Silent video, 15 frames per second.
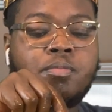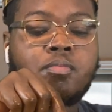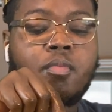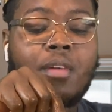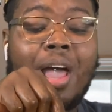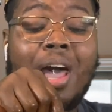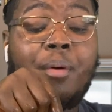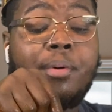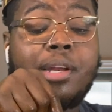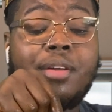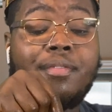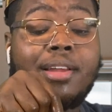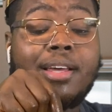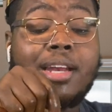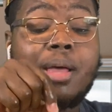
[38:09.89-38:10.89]
I wouldn't even
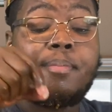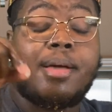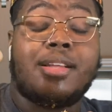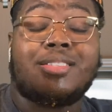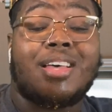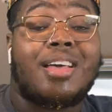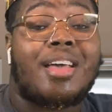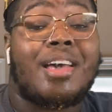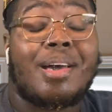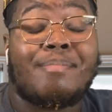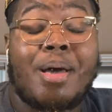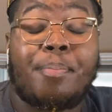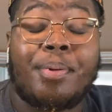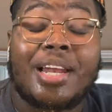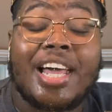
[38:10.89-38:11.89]
let that man take care of
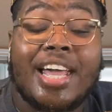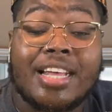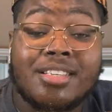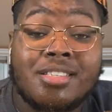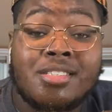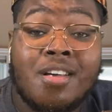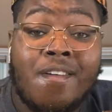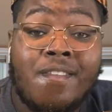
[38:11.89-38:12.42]
my plants.